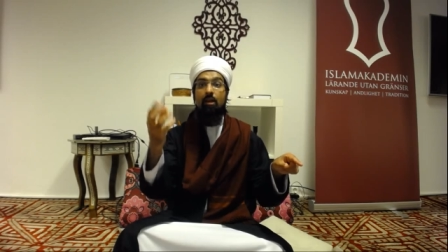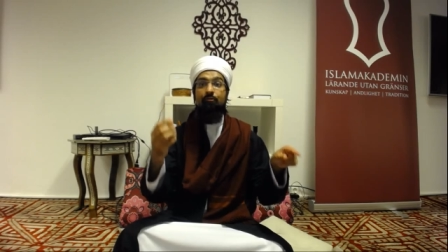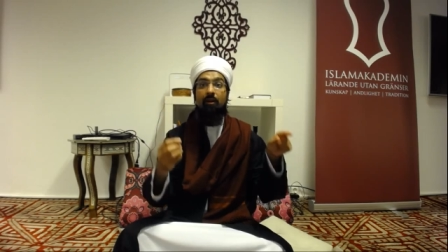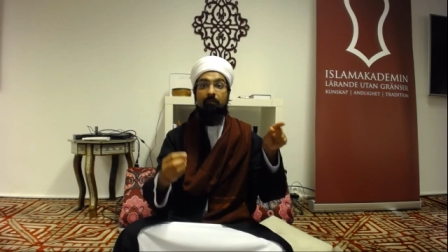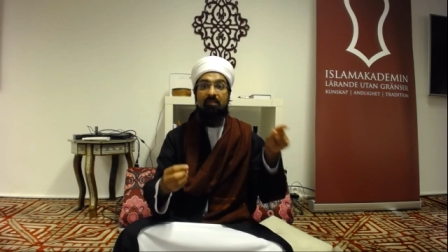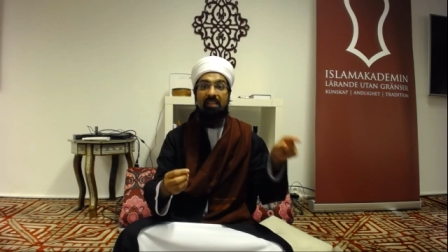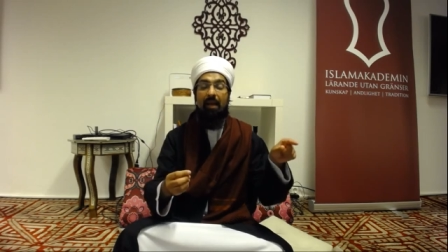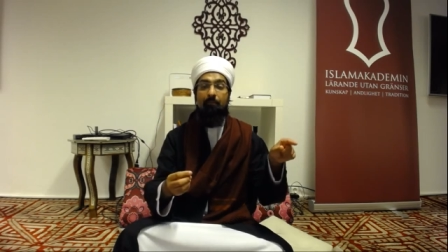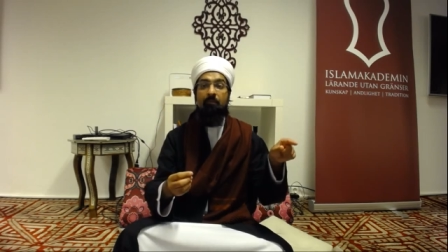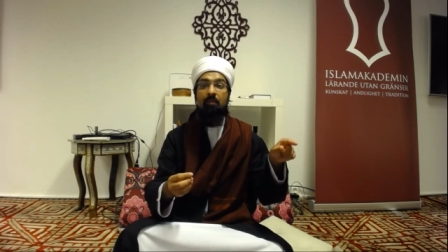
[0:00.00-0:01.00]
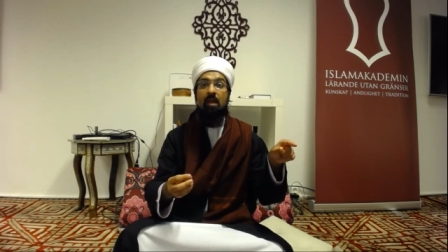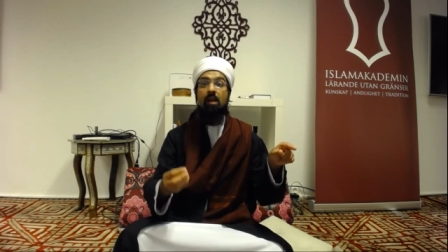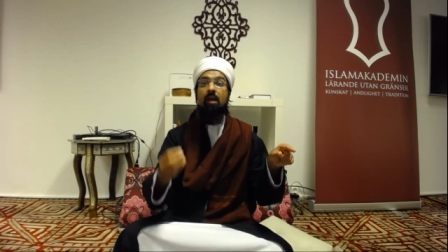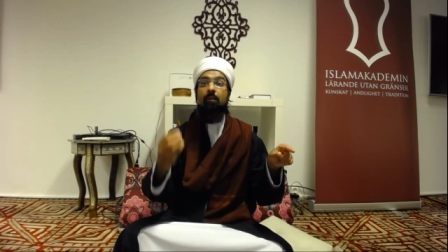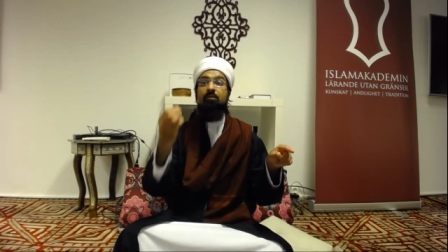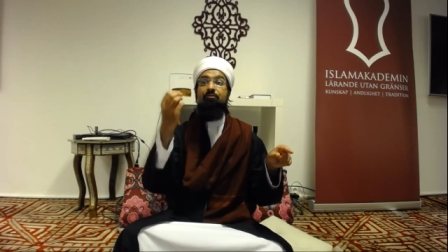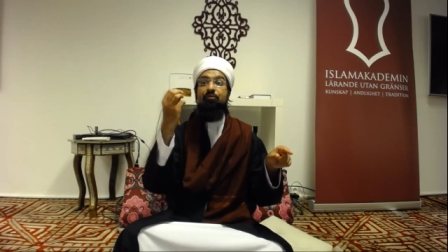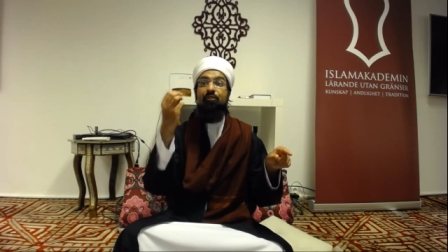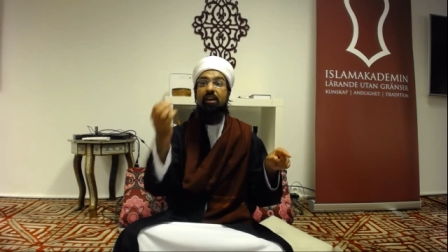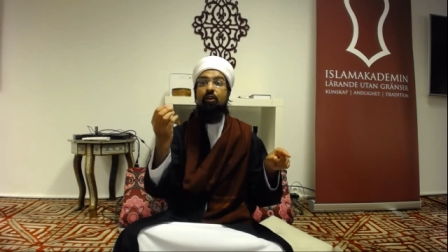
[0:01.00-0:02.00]
From them come the
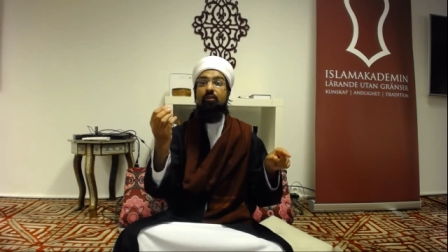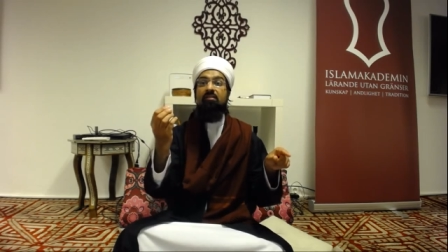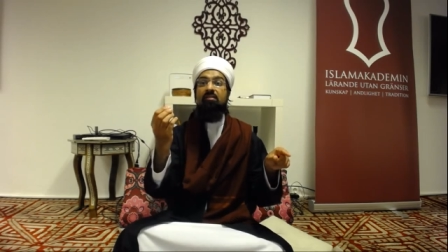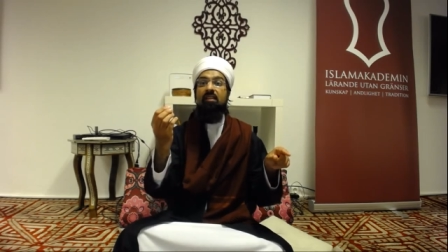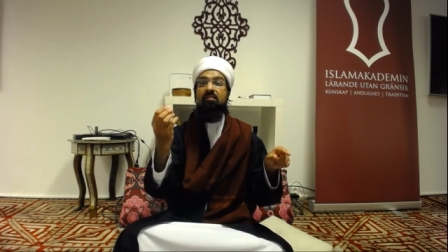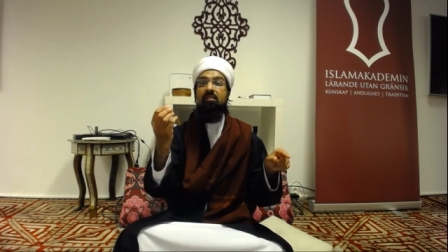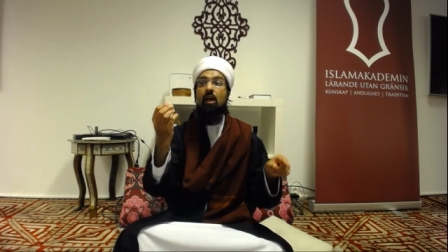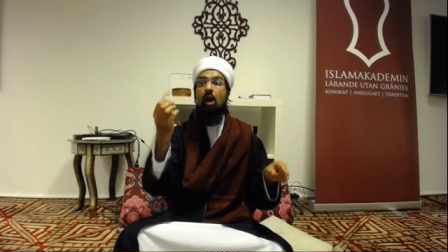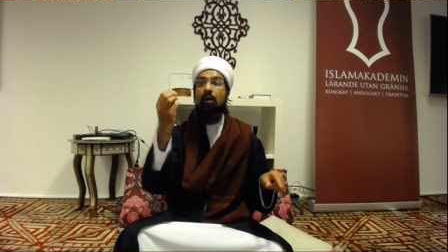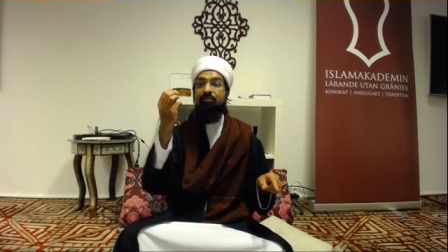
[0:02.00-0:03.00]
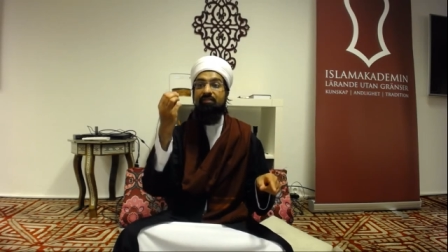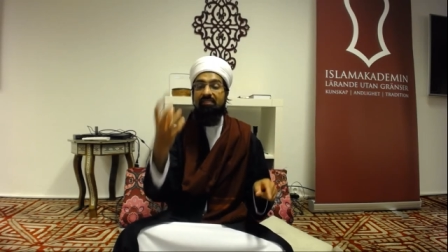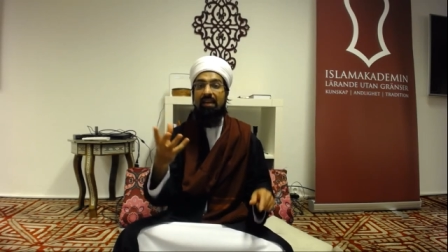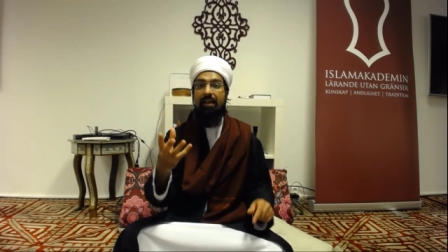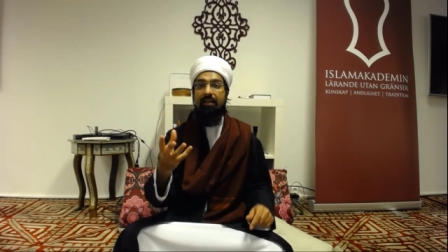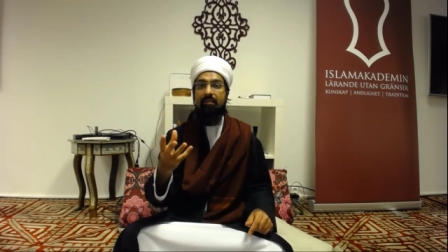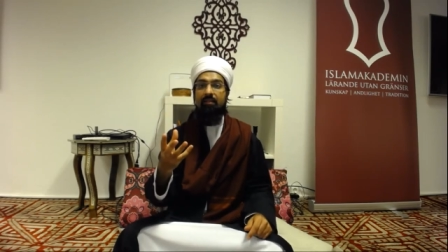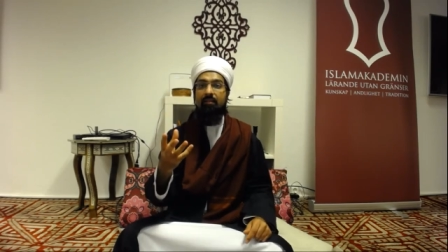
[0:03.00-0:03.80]
fragrances of society.